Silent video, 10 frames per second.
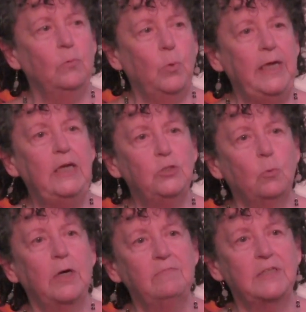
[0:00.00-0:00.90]
that each
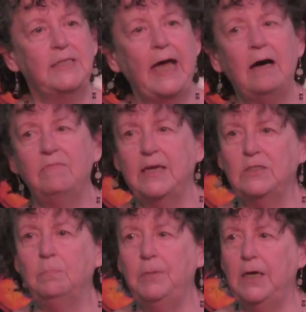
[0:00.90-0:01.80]
one of us have
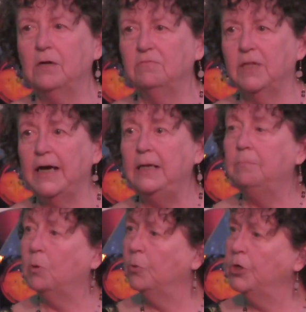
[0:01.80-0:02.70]
as a being of
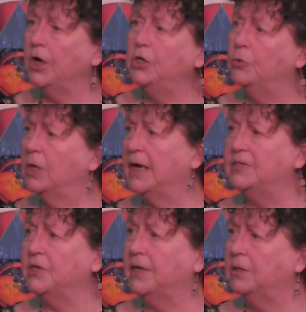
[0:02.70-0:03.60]
light, but we're not
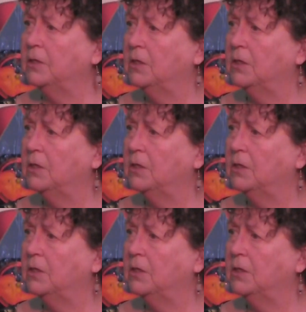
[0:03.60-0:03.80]
utilizing it.